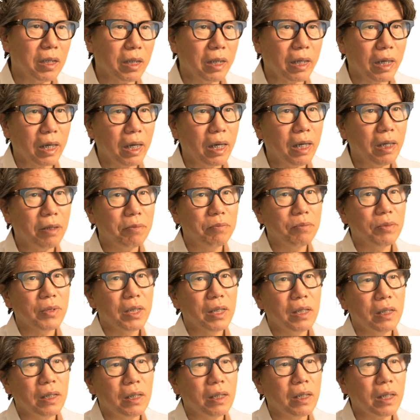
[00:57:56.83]
and others in
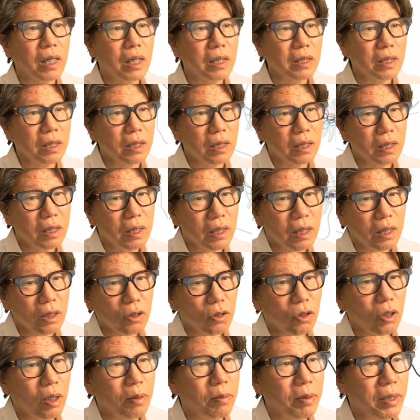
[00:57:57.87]
whom the posterior curve
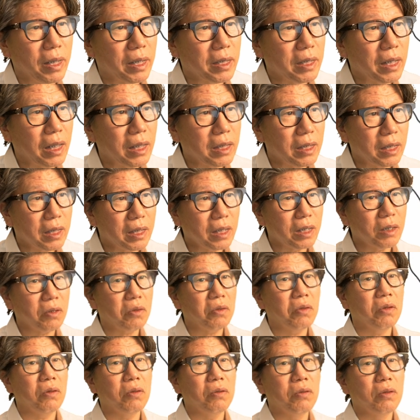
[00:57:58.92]
of Spee increases.
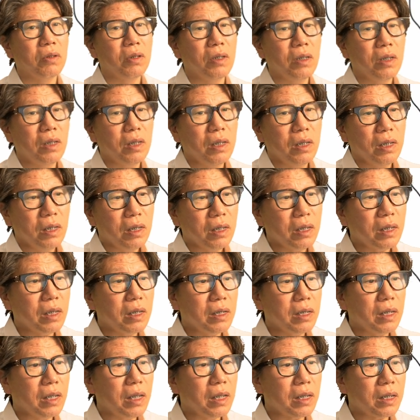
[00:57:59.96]

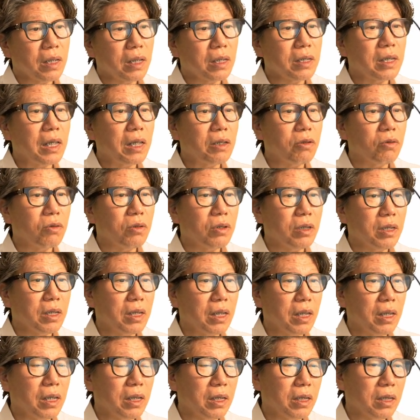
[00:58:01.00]
There are various
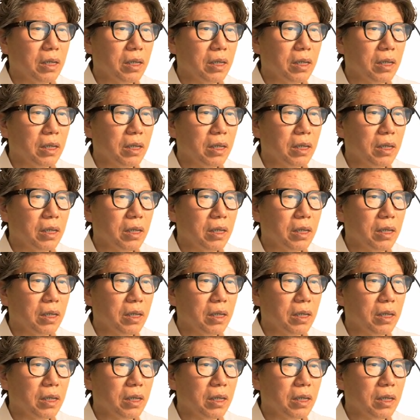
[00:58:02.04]
patterns.